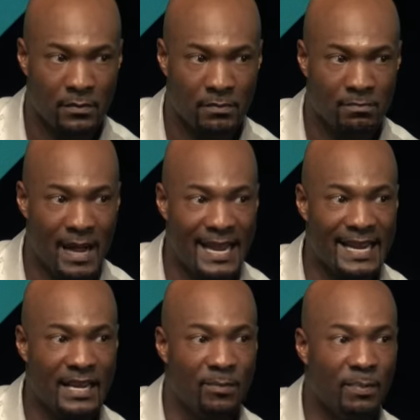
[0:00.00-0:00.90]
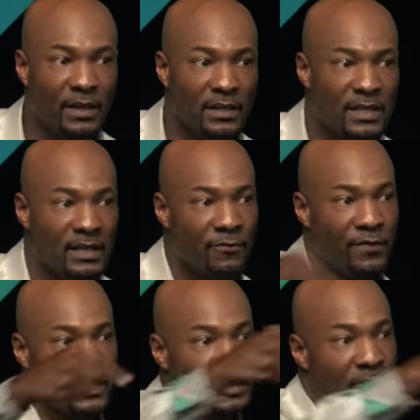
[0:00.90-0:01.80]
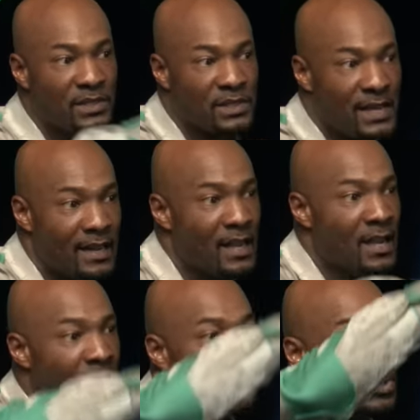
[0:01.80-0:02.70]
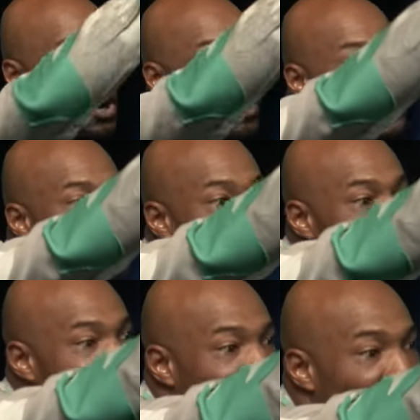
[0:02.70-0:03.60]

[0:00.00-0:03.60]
My inability to fix the mistake could cost somebody